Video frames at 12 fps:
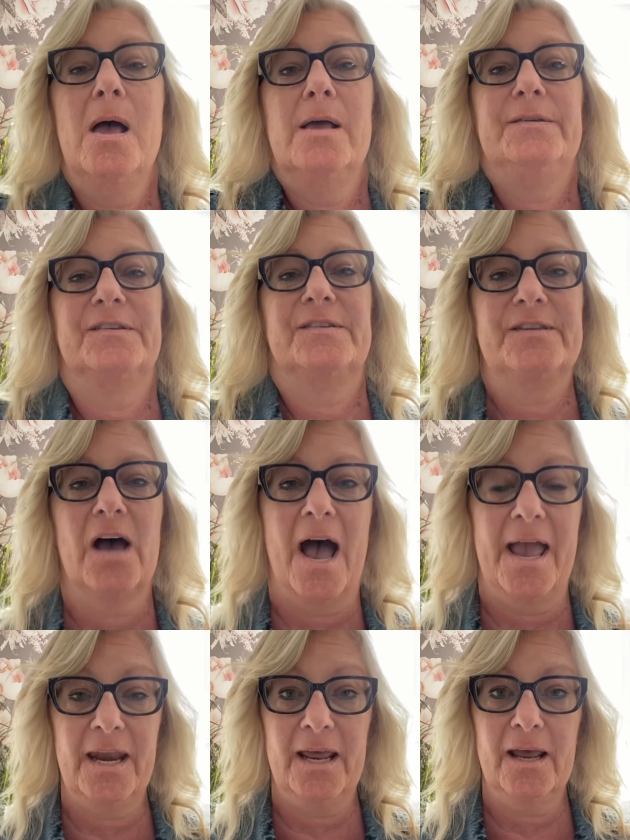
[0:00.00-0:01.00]

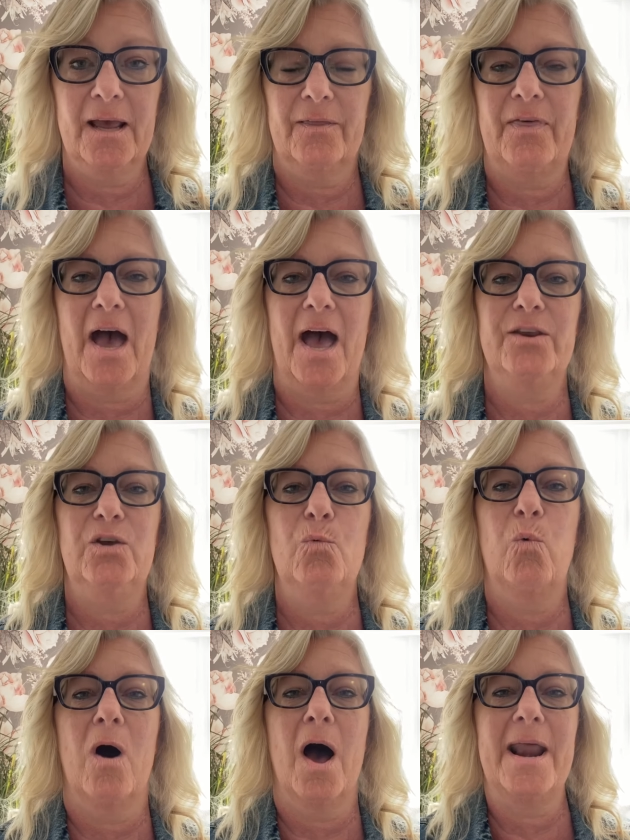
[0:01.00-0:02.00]
deciding that you
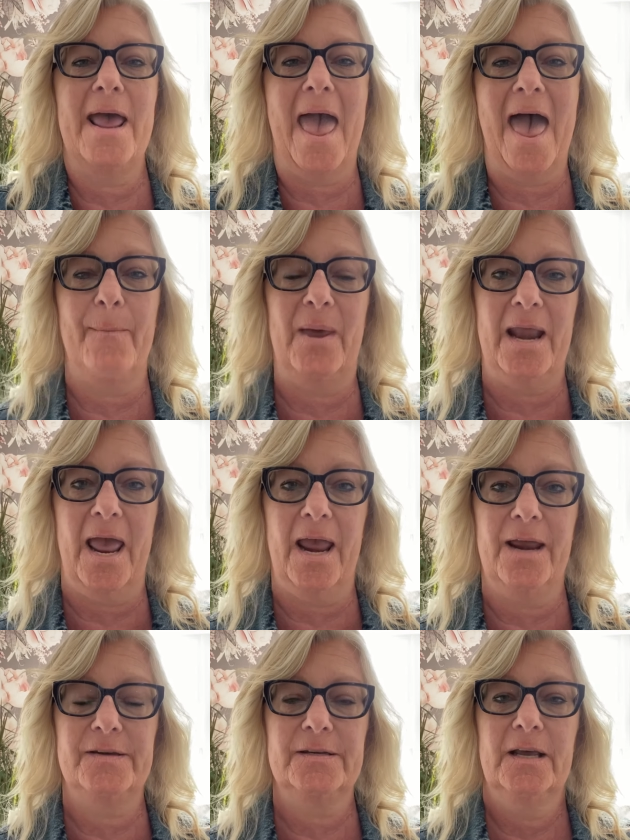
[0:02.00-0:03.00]
want to
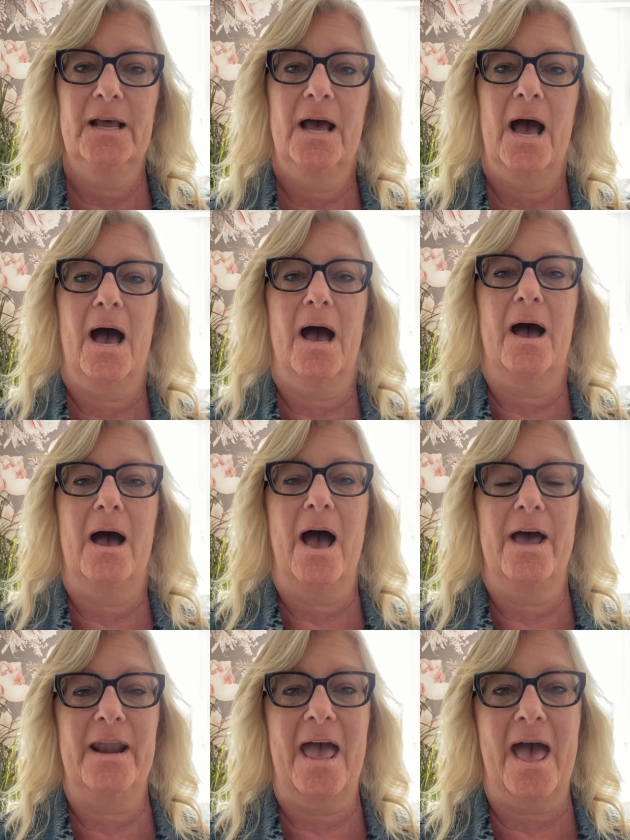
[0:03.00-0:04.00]
emanate uh,
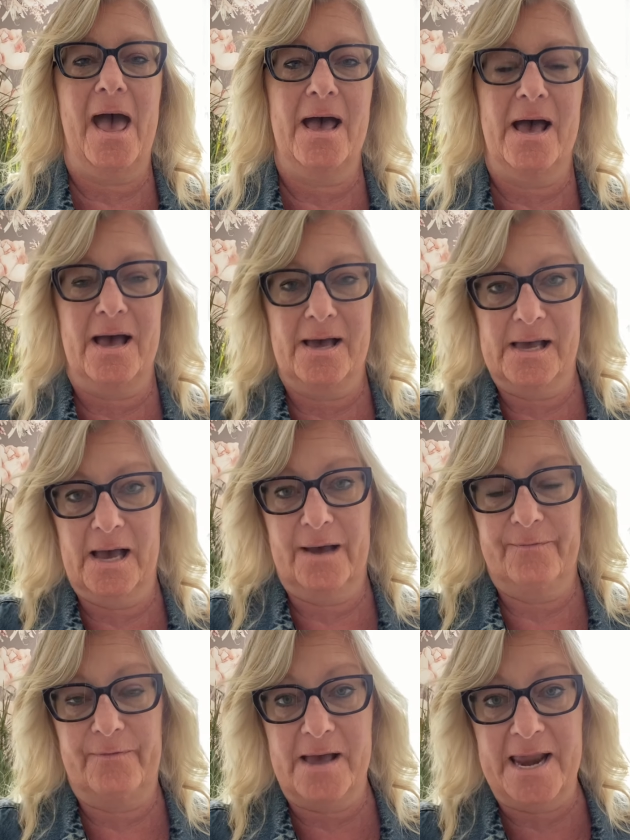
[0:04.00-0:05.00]
an, a, uh, a, uh,
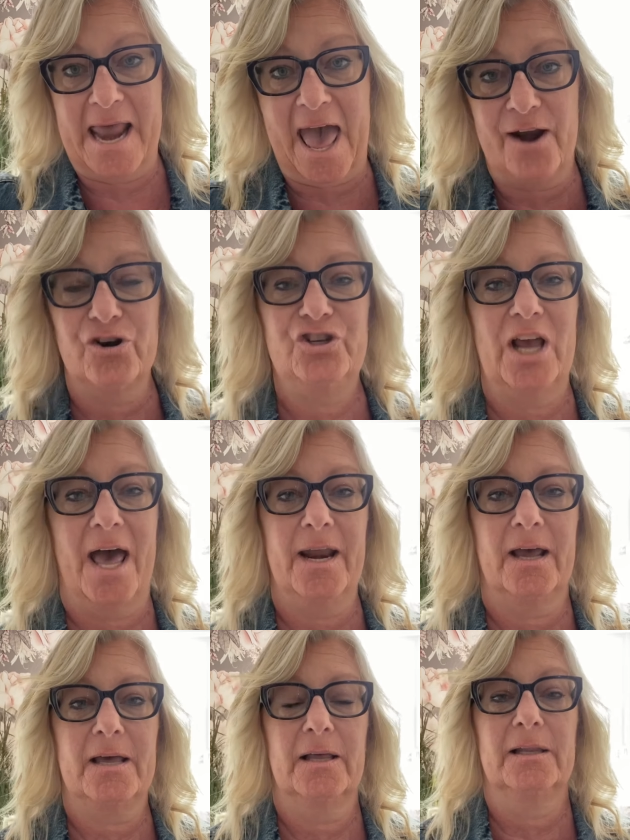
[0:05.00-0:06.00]
an,
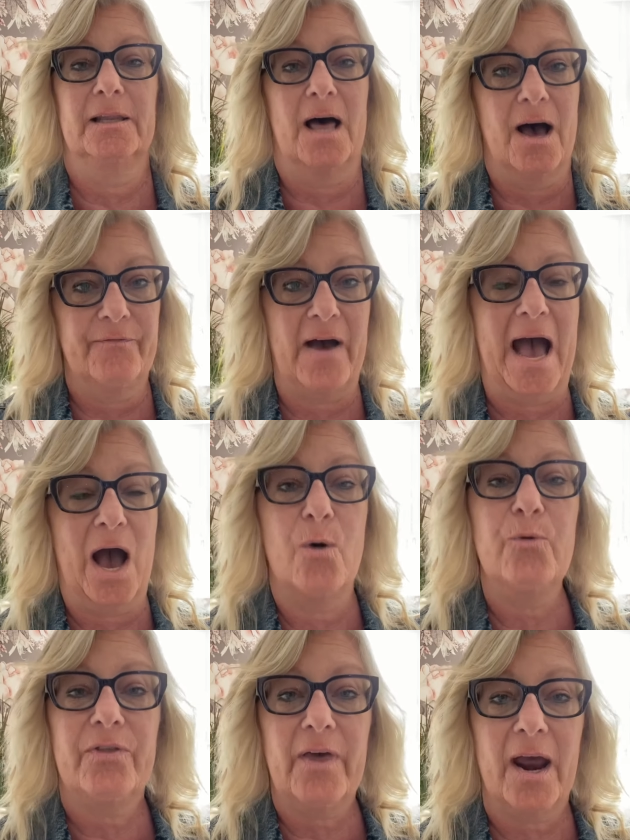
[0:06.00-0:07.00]
energetic love
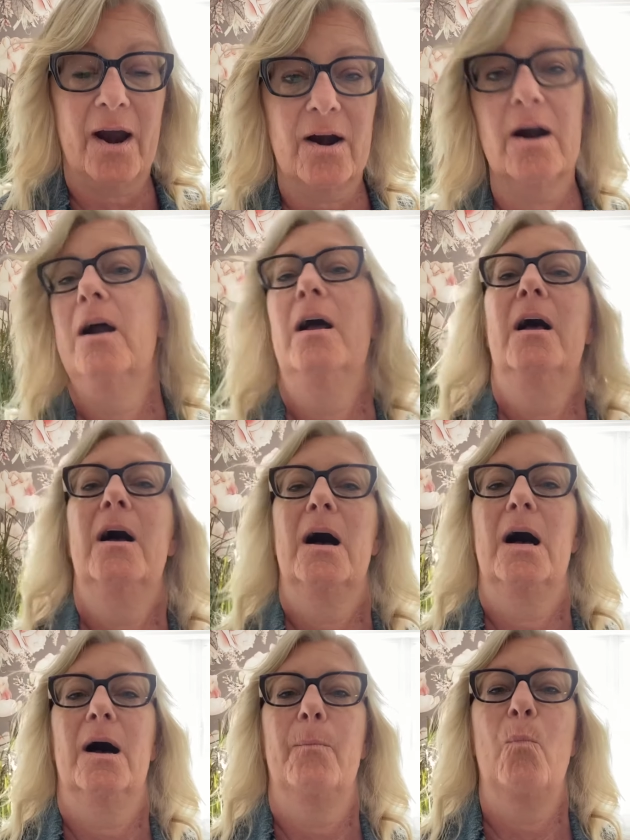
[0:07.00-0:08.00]
out there
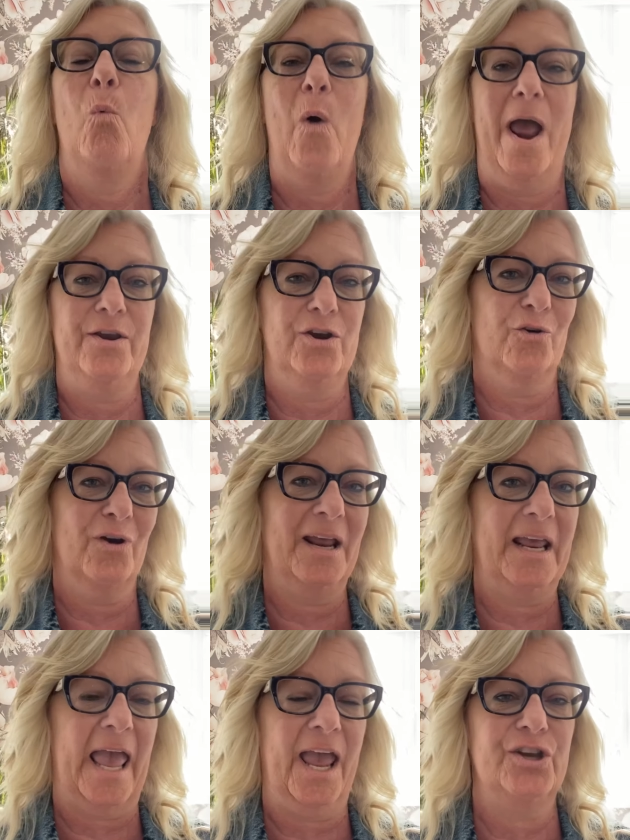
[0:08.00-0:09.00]
um, when you're
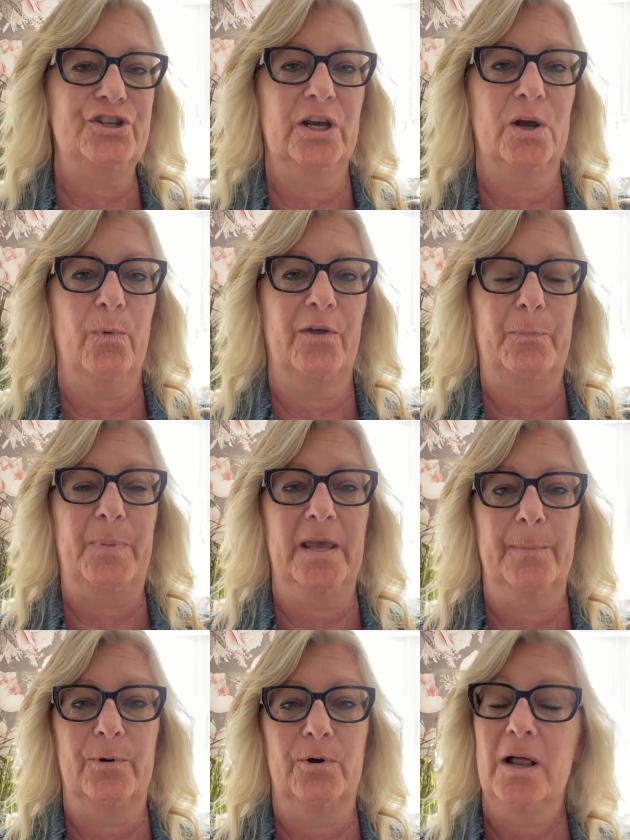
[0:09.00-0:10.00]
engaging with
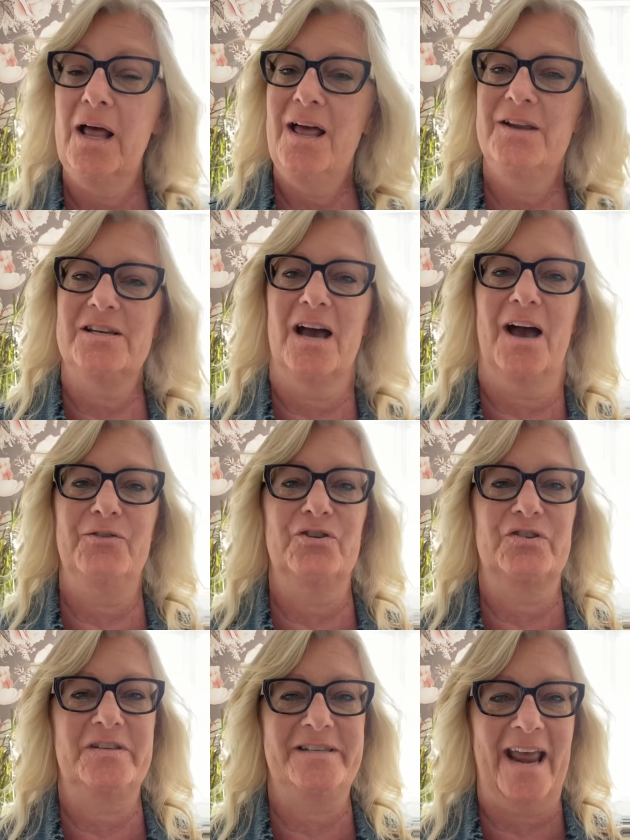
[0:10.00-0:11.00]
people to
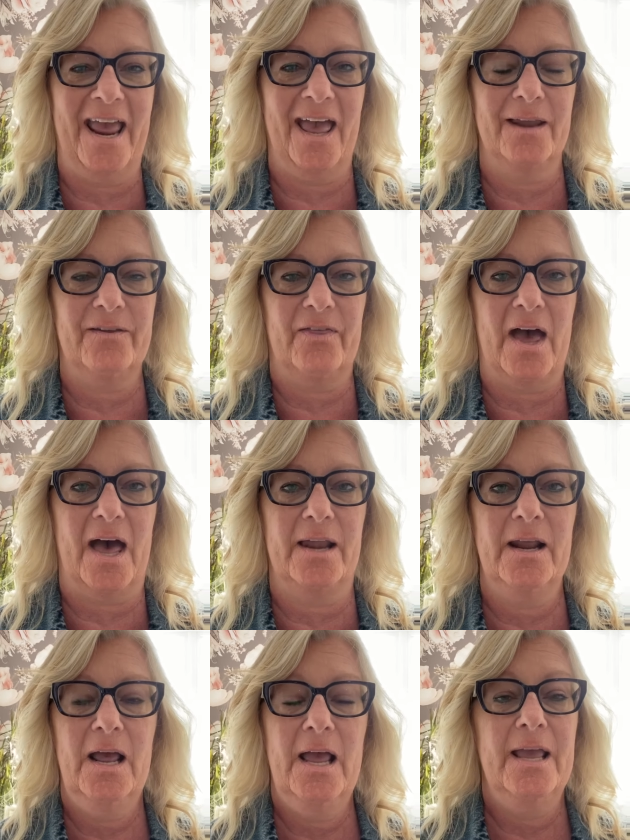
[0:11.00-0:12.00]
understand
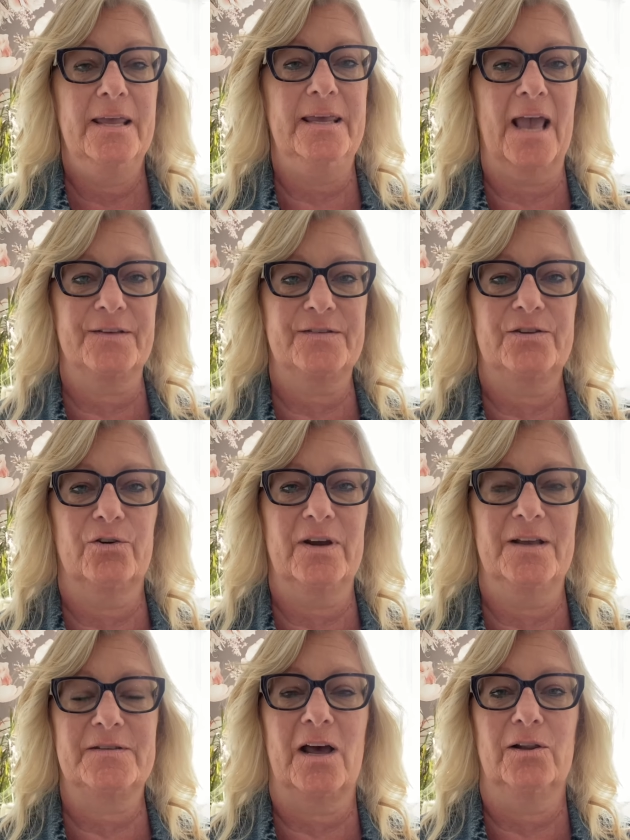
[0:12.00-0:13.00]
that, yes, there
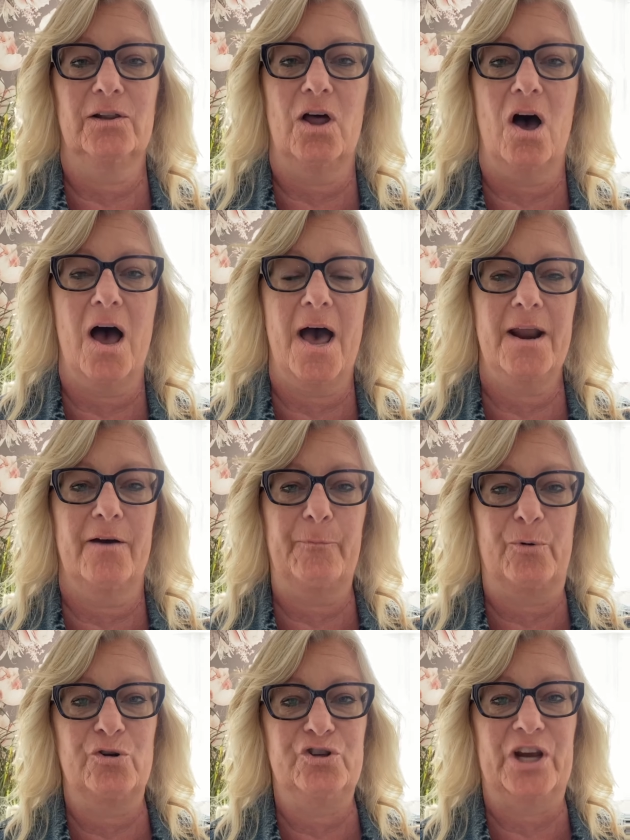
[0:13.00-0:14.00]
is a lot of
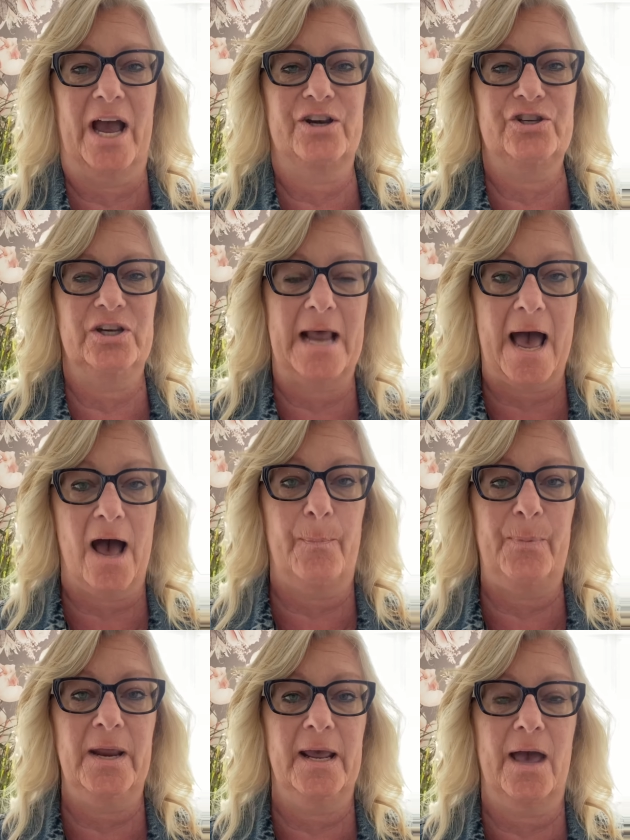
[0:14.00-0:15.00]
projection
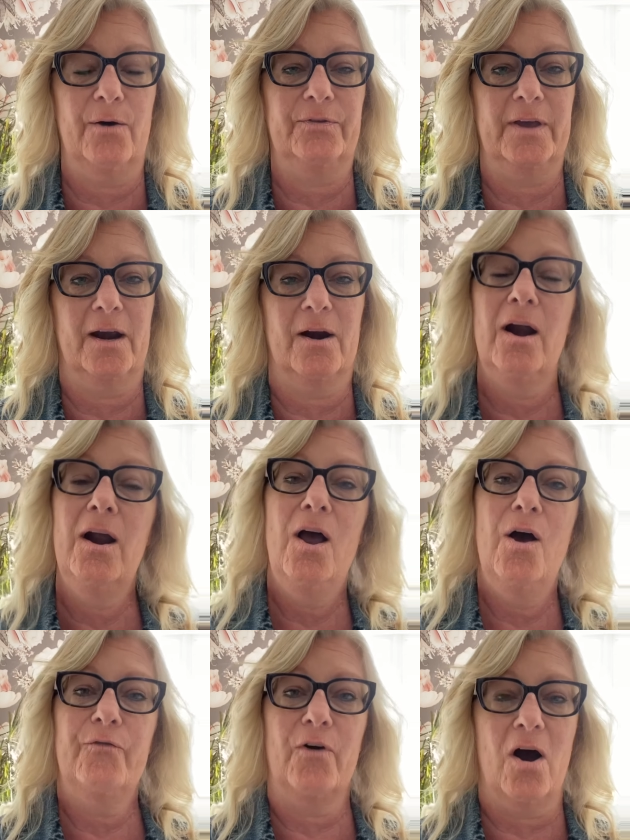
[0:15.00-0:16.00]
happening out there
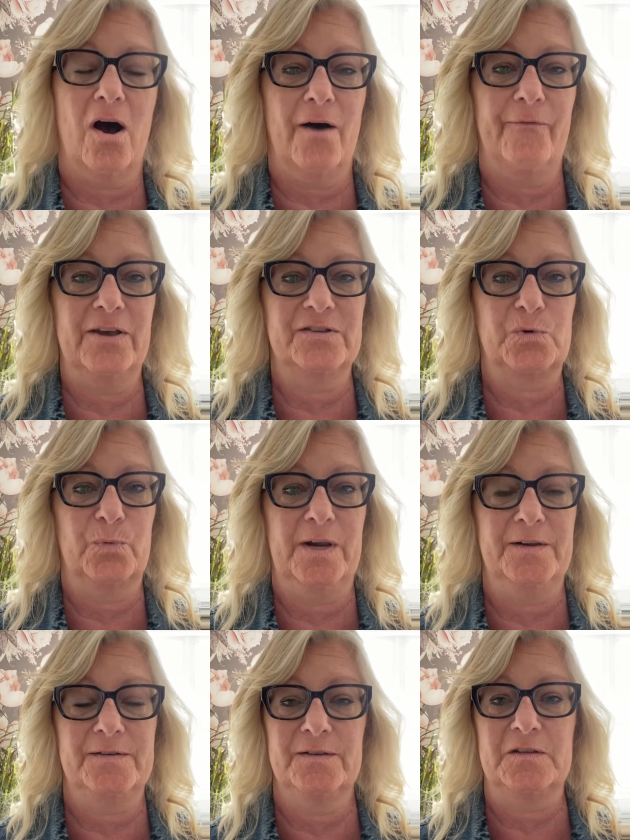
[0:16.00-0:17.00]
for obvious
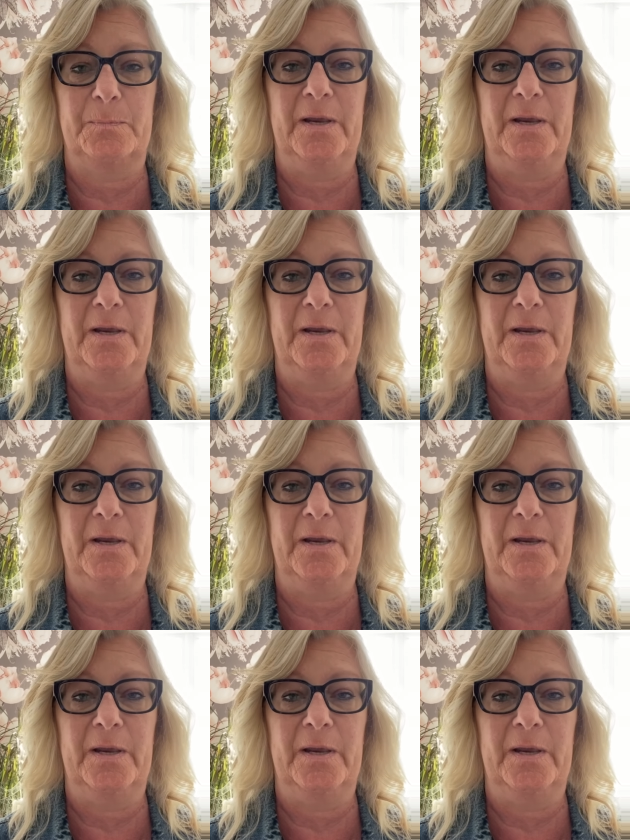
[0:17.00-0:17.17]
reasons.